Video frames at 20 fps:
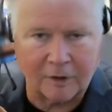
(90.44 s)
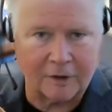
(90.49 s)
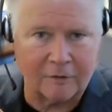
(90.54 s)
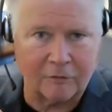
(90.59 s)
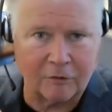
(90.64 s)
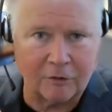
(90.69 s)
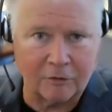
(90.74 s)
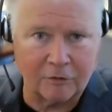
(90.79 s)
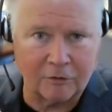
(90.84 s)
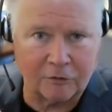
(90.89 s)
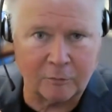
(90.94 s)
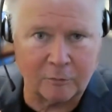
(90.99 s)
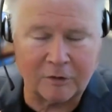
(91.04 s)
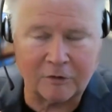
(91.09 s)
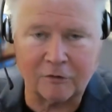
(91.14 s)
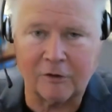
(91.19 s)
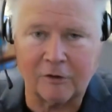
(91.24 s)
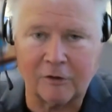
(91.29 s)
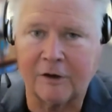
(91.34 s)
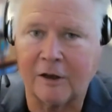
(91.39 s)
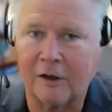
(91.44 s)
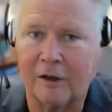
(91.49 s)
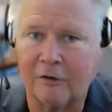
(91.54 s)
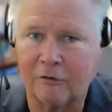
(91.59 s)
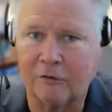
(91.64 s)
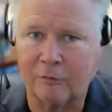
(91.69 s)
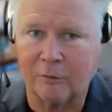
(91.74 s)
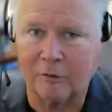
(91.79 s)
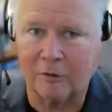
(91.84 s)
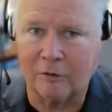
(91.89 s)
Like if you're especially
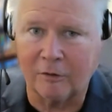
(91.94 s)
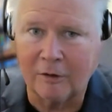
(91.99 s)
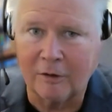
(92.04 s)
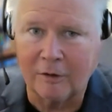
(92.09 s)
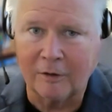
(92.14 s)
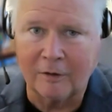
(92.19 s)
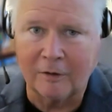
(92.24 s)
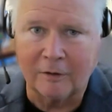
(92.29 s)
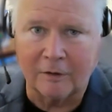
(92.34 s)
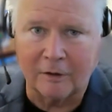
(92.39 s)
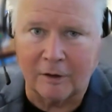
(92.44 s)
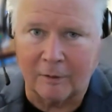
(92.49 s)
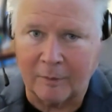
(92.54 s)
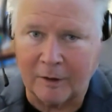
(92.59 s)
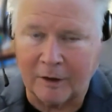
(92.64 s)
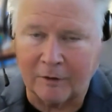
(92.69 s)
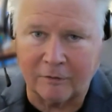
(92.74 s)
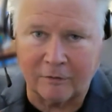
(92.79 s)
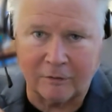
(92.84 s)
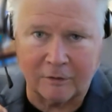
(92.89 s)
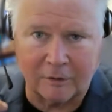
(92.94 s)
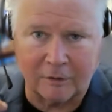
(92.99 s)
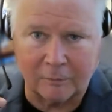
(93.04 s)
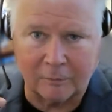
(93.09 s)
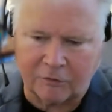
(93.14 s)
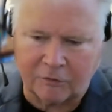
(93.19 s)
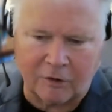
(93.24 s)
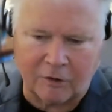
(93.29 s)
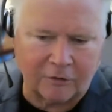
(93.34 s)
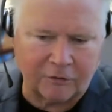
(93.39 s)
knowledgeable about uh,
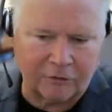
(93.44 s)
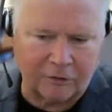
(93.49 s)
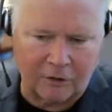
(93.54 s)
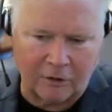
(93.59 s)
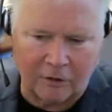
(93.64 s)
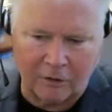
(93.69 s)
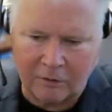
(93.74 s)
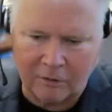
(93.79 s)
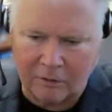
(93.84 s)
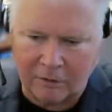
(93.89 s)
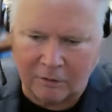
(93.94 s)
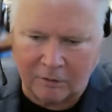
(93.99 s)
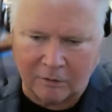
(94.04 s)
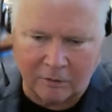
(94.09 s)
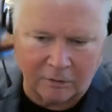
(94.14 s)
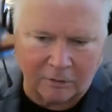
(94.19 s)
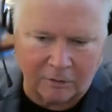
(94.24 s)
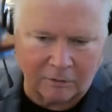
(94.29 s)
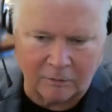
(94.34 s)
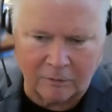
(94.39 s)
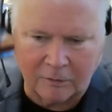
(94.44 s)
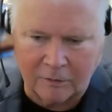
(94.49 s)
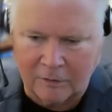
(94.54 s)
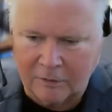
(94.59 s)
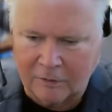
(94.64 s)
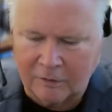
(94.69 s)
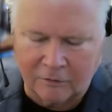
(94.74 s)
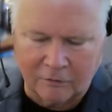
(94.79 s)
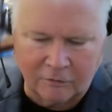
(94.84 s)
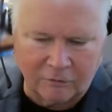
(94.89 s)
stocks in Hong Kong,
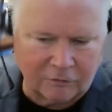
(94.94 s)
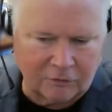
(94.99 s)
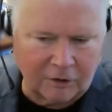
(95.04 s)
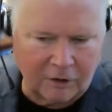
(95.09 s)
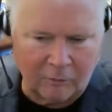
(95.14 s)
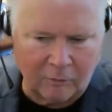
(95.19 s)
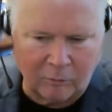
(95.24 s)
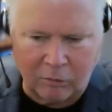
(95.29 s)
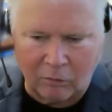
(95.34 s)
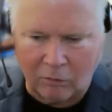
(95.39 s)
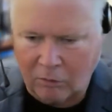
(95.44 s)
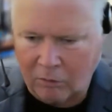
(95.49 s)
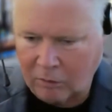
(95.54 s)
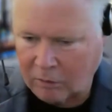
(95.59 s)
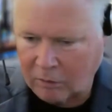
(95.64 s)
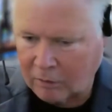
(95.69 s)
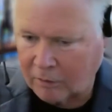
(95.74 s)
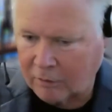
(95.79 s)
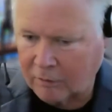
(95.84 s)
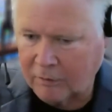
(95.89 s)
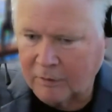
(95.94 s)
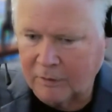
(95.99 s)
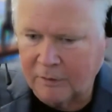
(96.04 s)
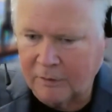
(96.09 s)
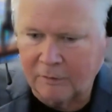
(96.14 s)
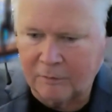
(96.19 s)
Singapore,